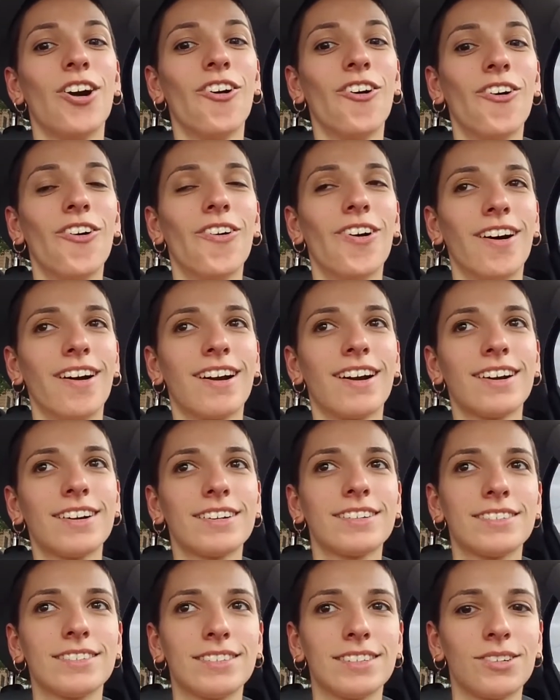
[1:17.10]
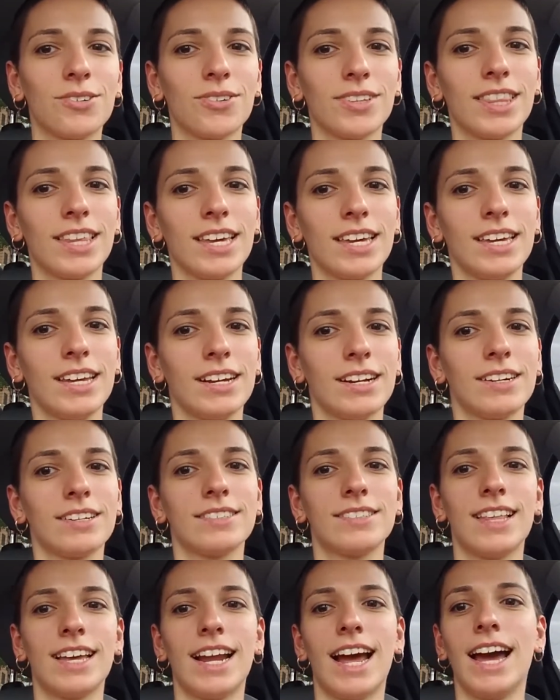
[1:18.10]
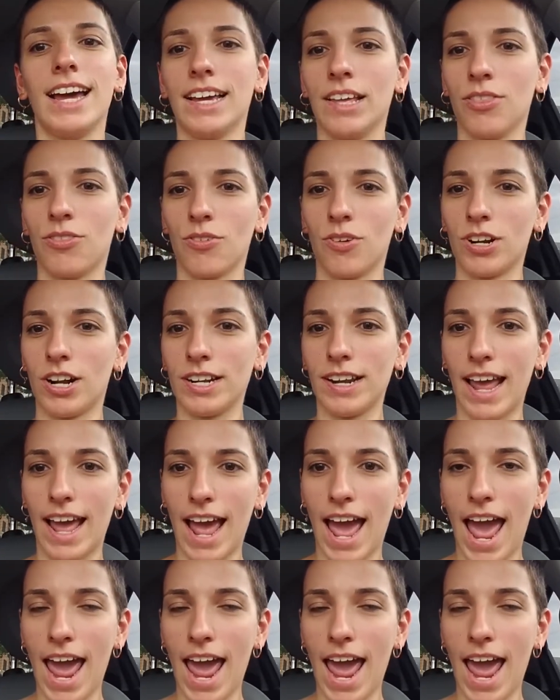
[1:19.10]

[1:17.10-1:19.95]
the cool thing here is that I can throw it on